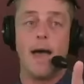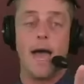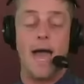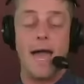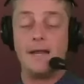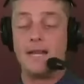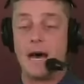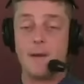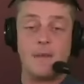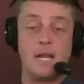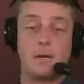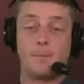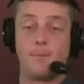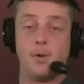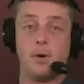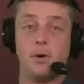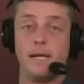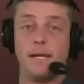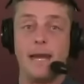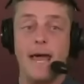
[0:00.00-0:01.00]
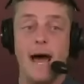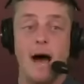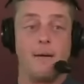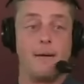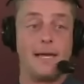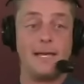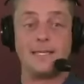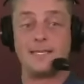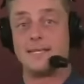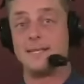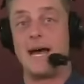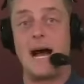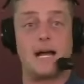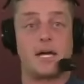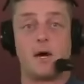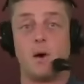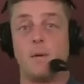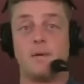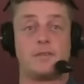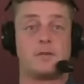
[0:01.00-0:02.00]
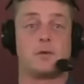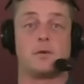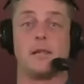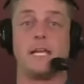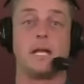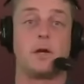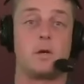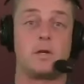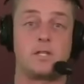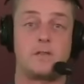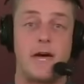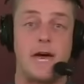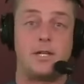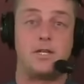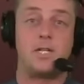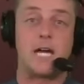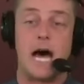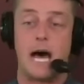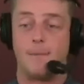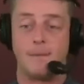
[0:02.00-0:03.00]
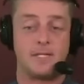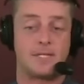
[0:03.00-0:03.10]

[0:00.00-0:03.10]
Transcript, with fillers: And Dominick Puni now is not going to relinquish that job.